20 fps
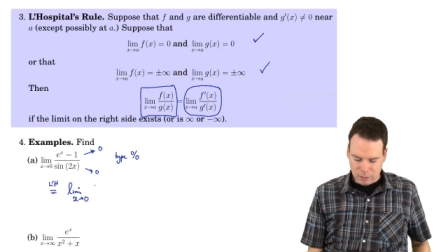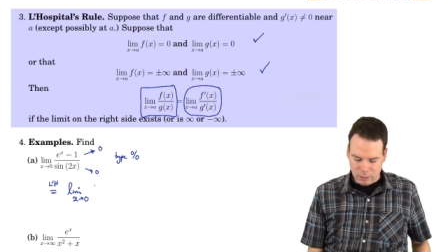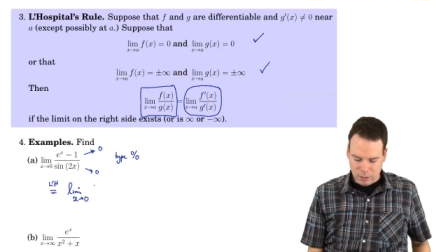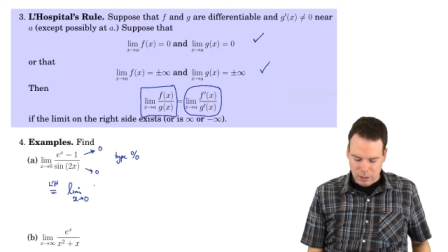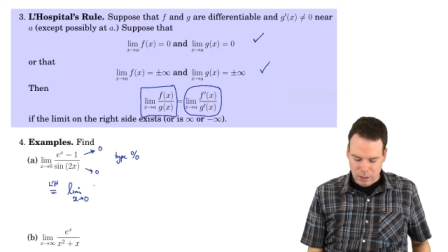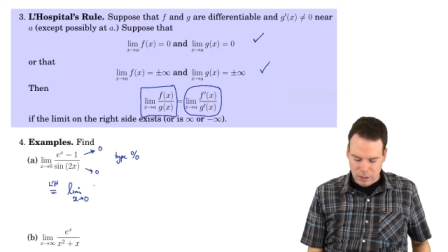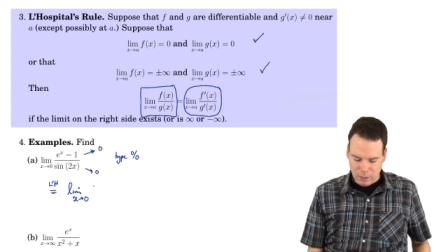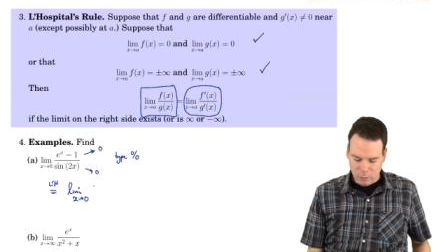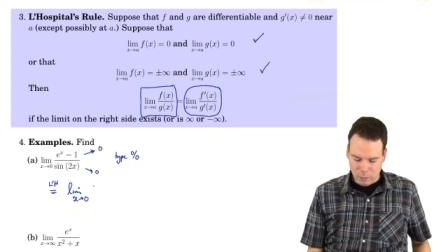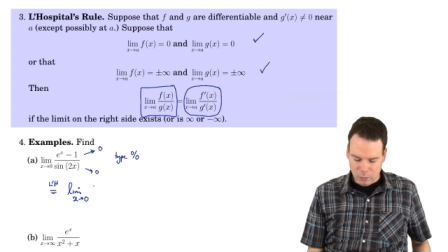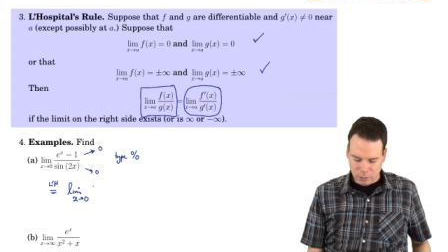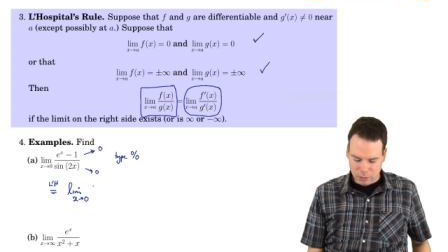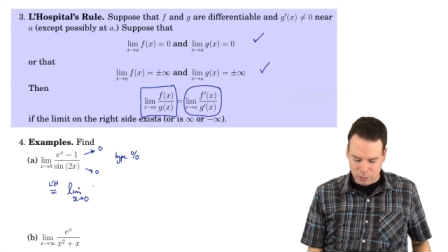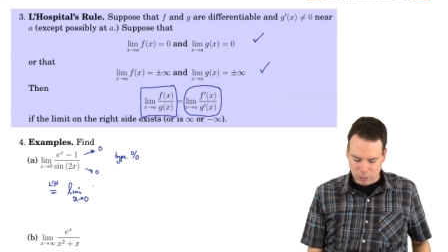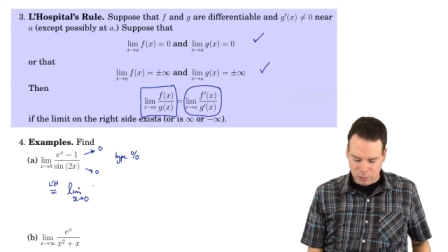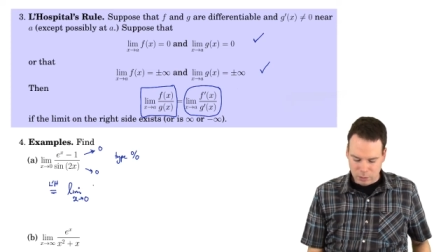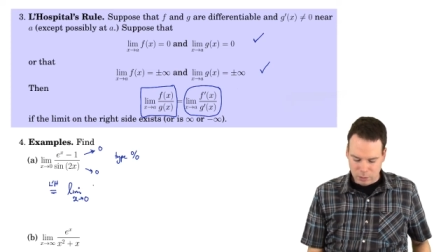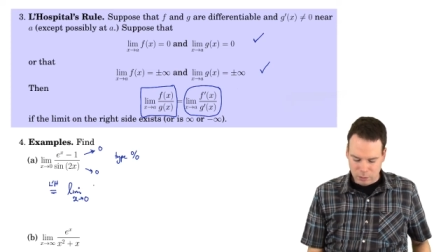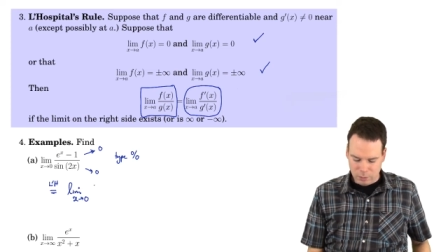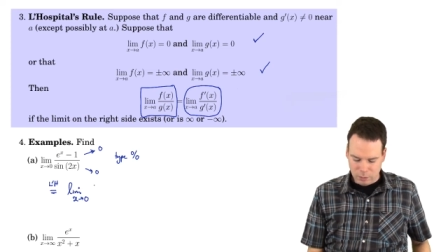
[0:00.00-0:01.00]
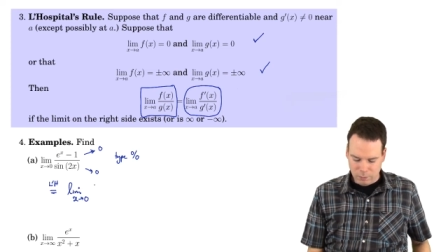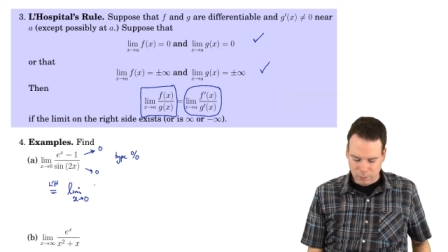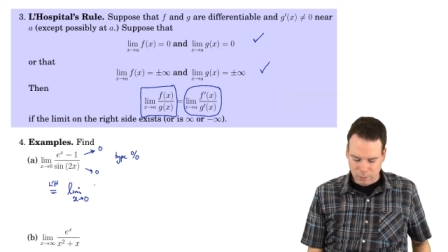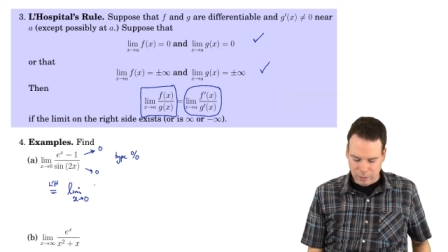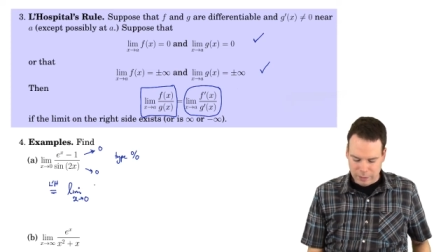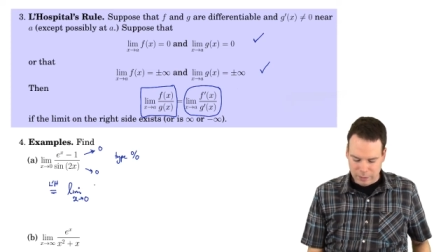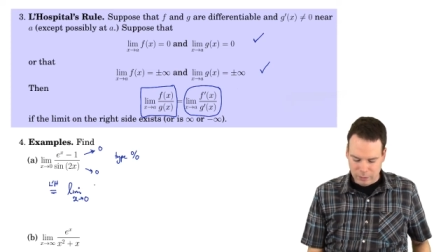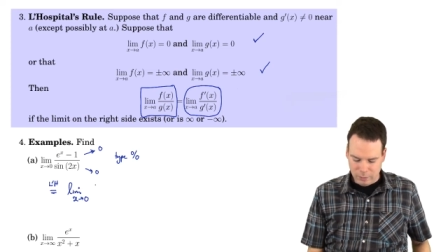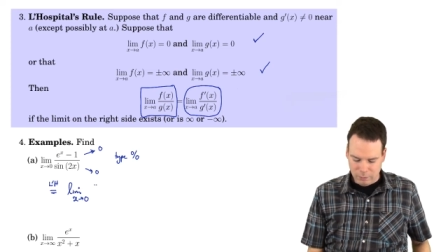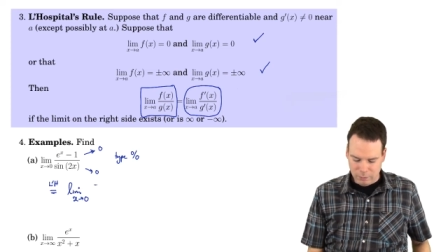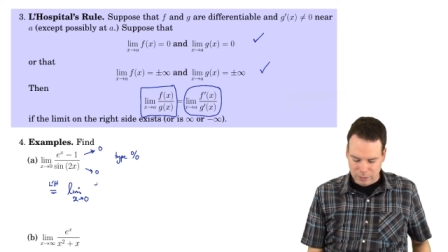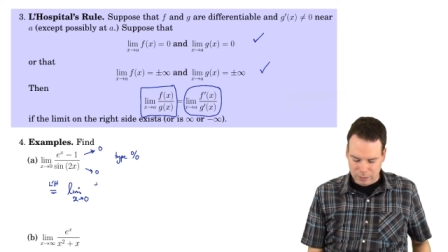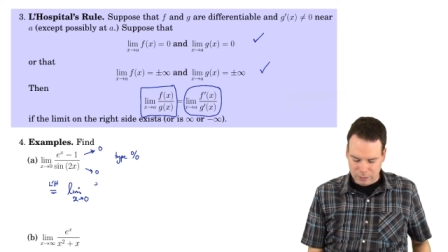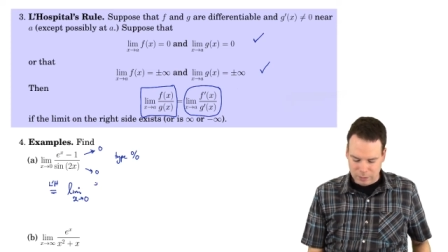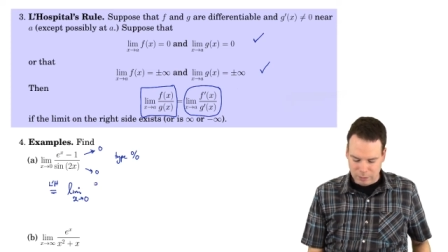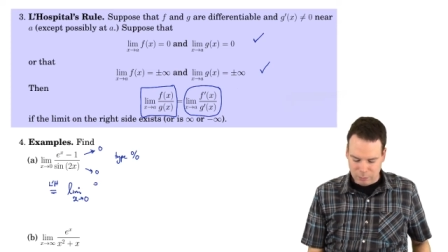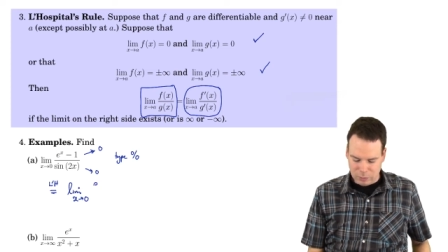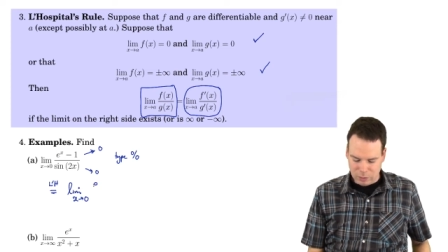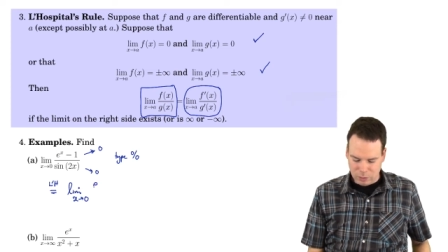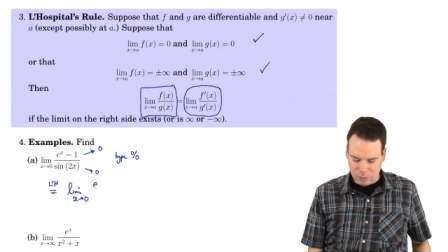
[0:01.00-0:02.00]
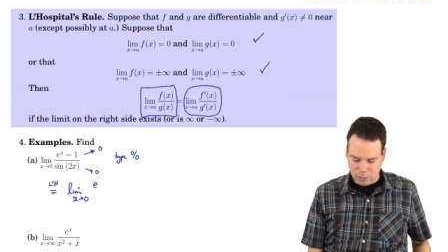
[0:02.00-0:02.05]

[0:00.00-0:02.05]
equal to the value of this limit,